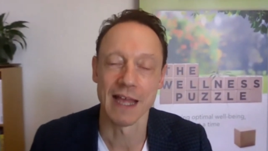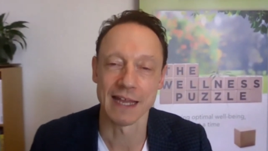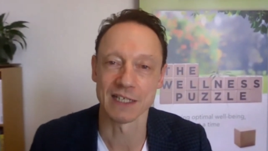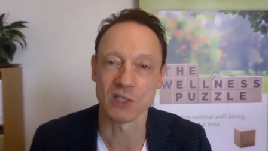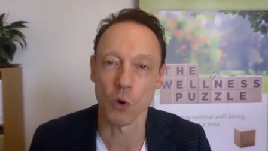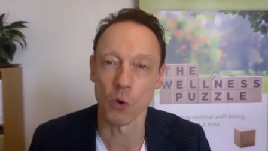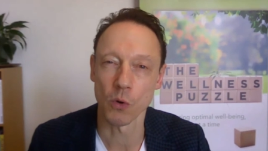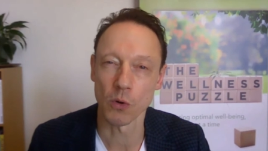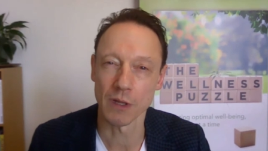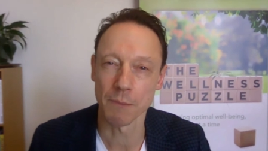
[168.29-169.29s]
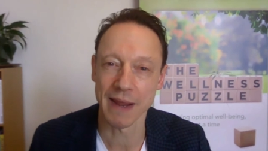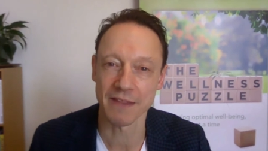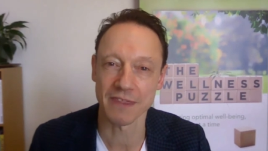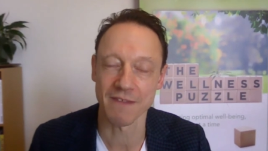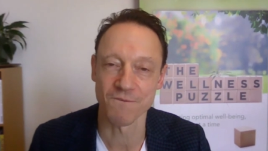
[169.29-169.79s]
And it's all
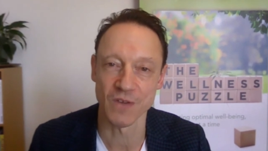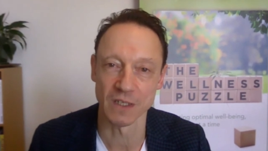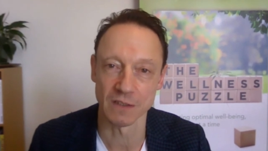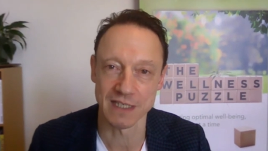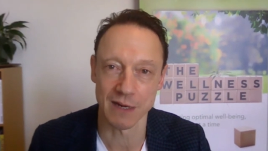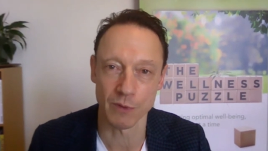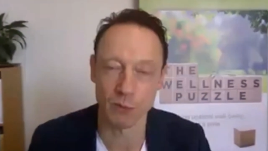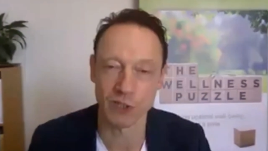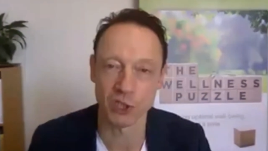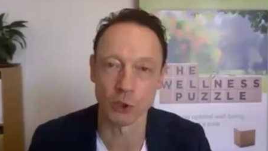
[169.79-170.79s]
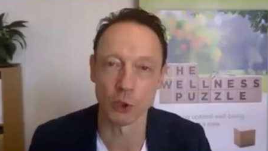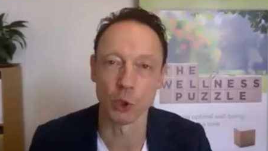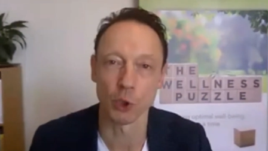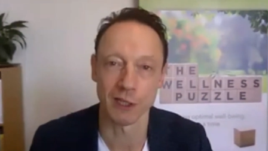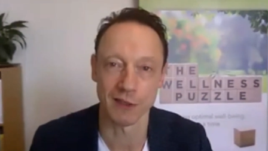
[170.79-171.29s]
about the filter with which you
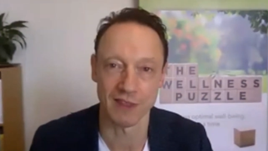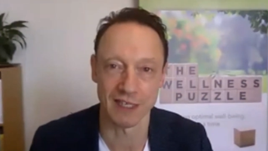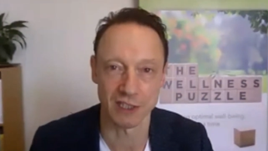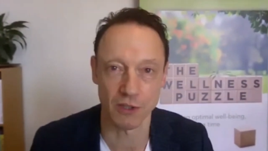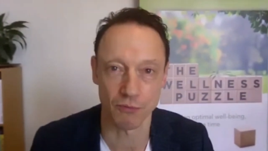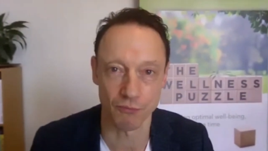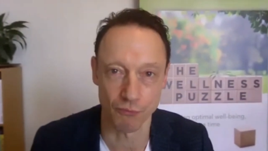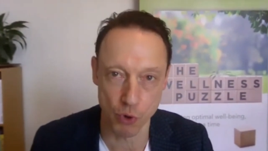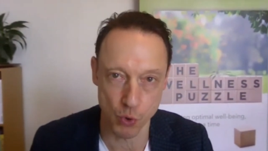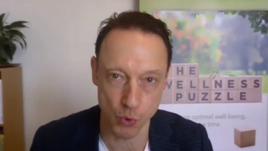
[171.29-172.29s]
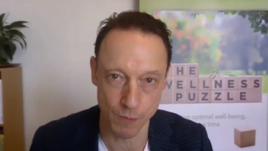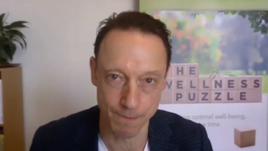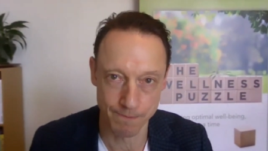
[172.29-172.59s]
look at things through.